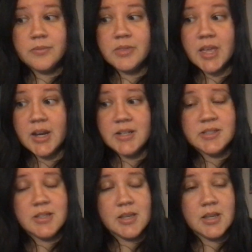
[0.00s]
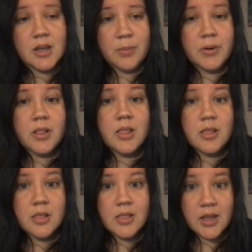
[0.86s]
That is the upper
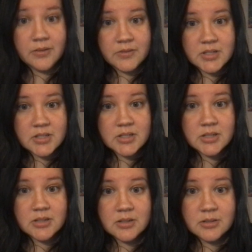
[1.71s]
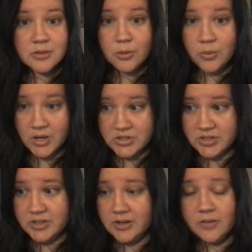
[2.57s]
left
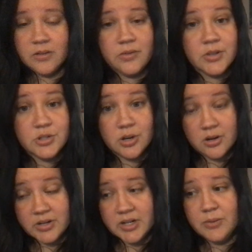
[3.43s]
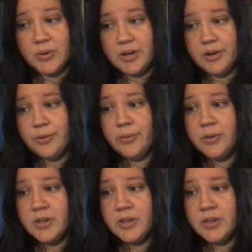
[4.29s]
quadrant of the Johari window.